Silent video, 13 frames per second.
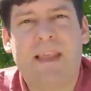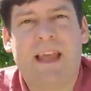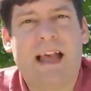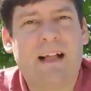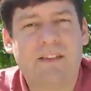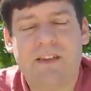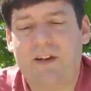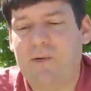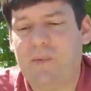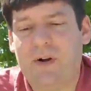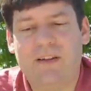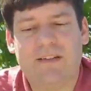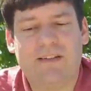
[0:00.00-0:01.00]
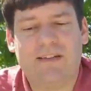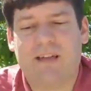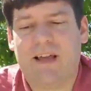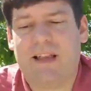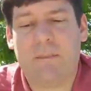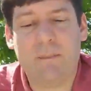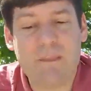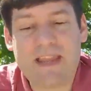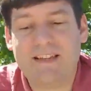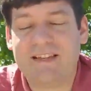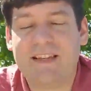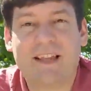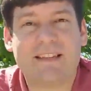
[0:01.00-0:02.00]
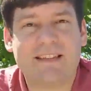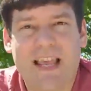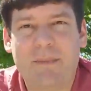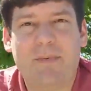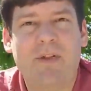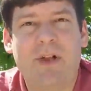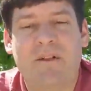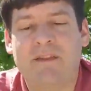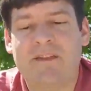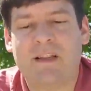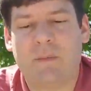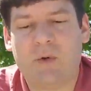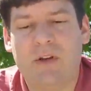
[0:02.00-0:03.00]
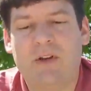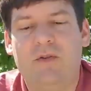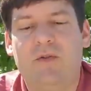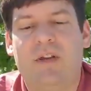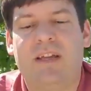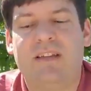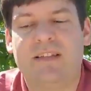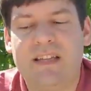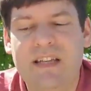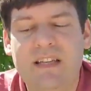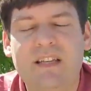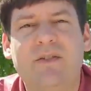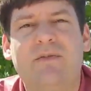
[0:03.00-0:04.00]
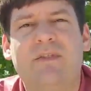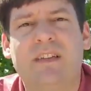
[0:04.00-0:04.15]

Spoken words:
Helena was an amazing example of someone who continued